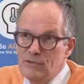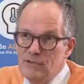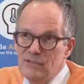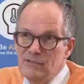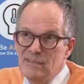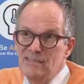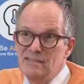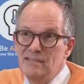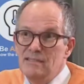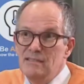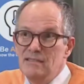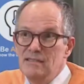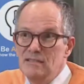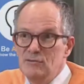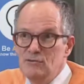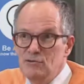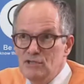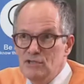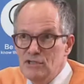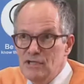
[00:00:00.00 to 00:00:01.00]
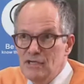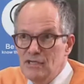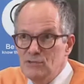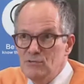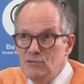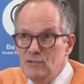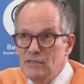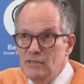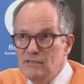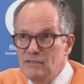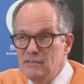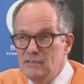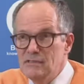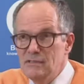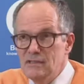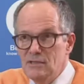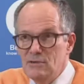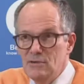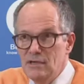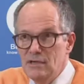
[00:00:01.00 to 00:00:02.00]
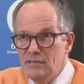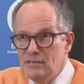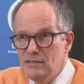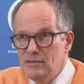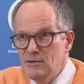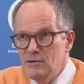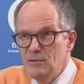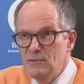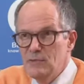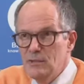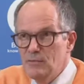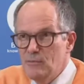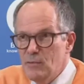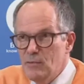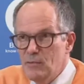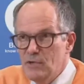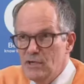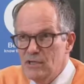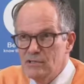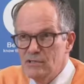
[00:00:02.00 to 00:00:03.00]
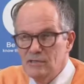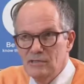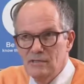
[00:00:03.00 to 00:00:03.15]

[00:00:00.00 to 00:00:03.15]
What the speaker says: It doesn't need to change when it circulates in the human population.